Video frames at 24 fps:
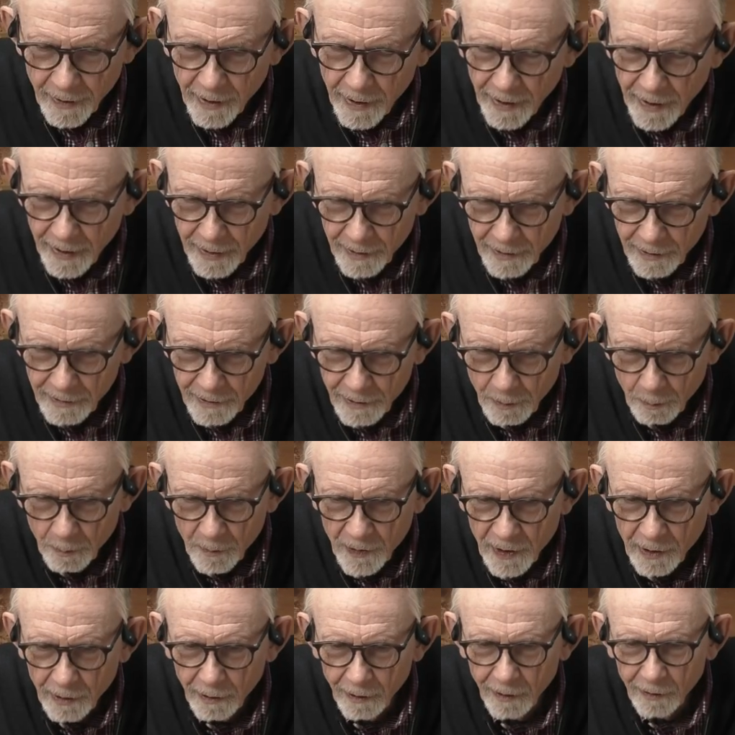And at the
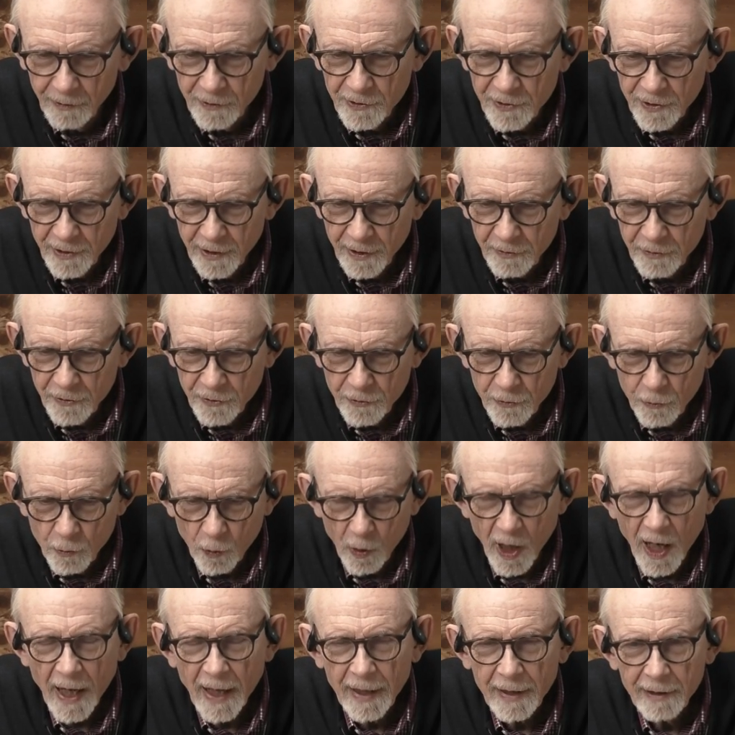mills, it's
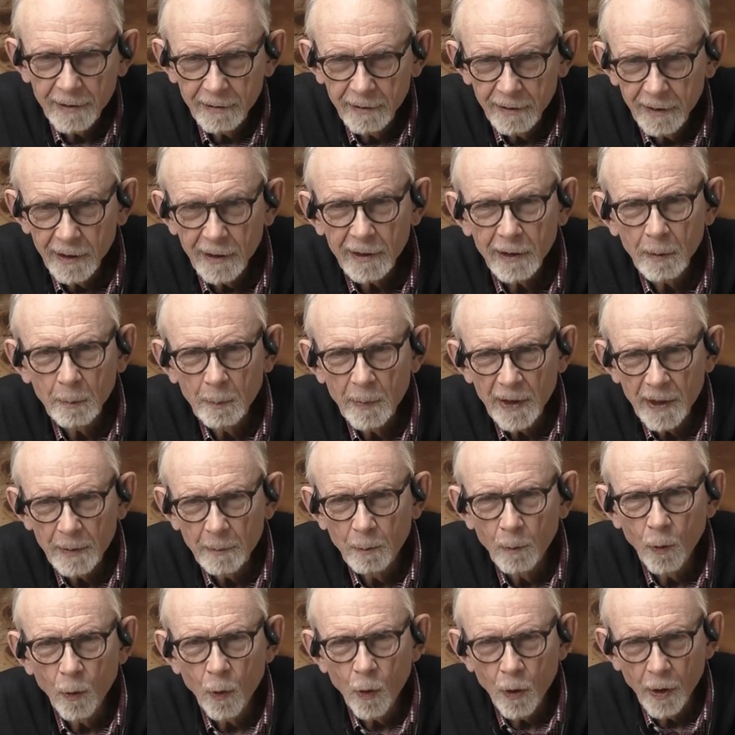dried a little bit
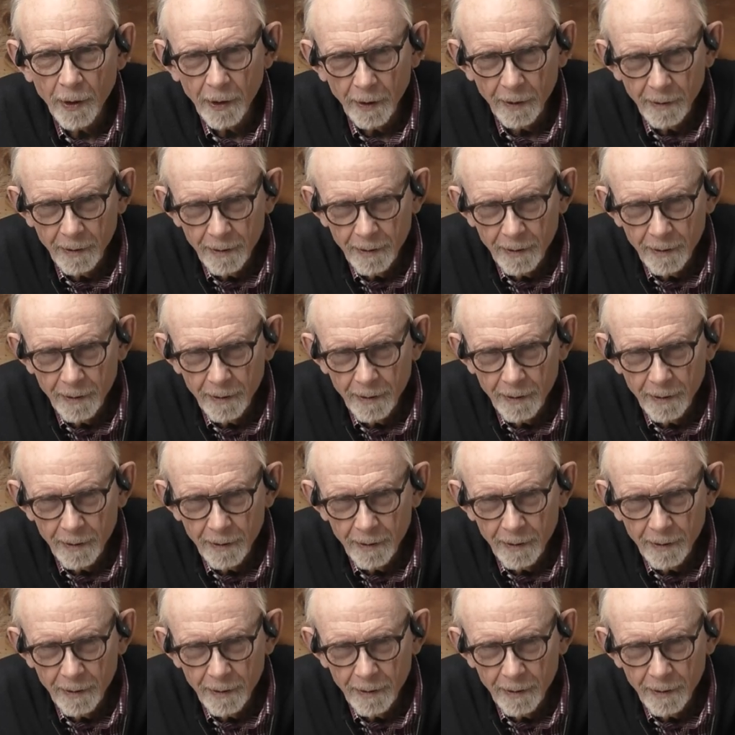more,